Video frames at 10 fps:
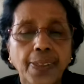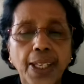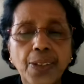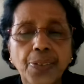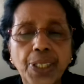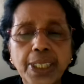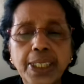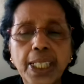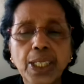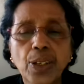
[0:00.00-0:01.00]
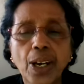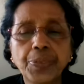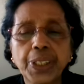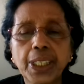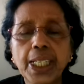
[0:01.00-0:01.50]
Then the first thing you
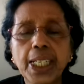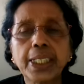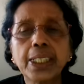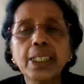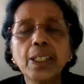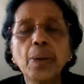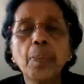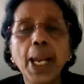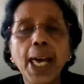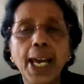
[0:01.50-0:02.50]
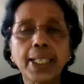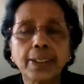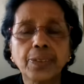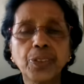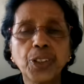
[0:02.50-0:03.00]
have to create a plan
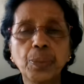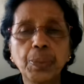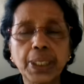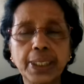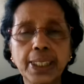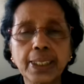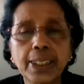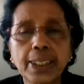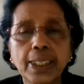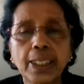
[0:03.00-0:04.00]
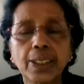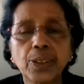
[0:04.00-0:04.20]
for your business.